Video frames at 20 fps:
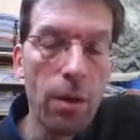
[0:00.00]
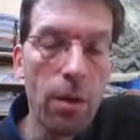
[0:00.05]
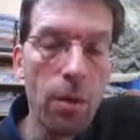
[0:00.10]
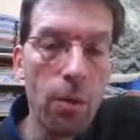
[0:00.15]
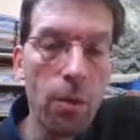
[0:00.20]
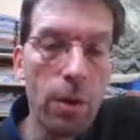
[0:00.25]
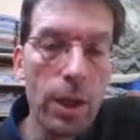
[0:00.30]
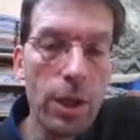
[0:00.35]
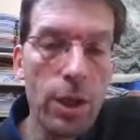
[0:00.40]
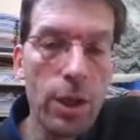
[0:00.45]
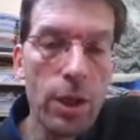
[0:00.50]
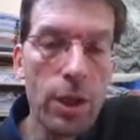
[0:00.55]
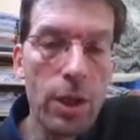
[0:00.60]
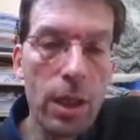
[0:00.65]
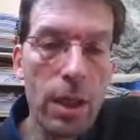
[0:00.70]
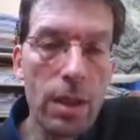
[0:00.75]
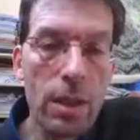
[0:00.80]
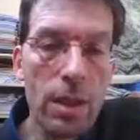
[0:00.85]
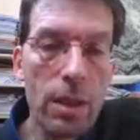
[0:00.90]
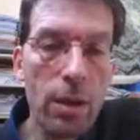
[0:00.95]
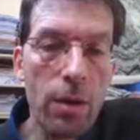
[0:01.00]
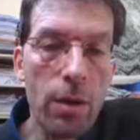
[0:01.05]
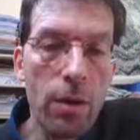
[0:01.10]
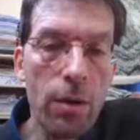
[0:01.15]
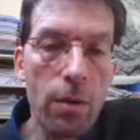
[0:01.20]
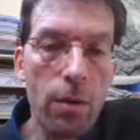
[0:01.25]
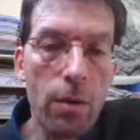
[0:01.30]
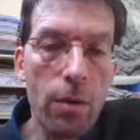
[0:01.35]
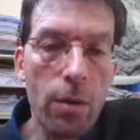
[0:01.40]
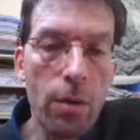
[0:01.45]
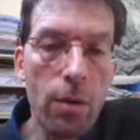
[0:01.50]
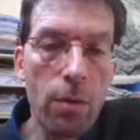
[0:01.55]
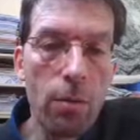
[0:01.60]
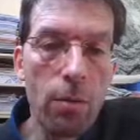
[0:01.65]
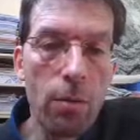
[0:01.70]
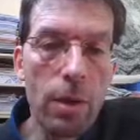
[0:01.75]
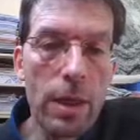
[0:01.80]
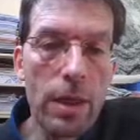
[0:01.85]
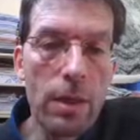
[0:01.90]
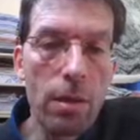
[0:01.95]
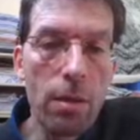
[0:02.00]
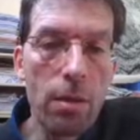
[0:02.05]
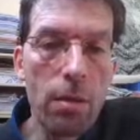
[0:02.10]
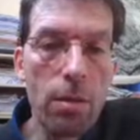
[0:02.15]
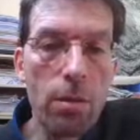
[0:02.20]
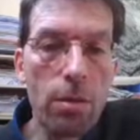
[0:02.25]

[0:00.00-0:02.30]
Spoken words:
which is with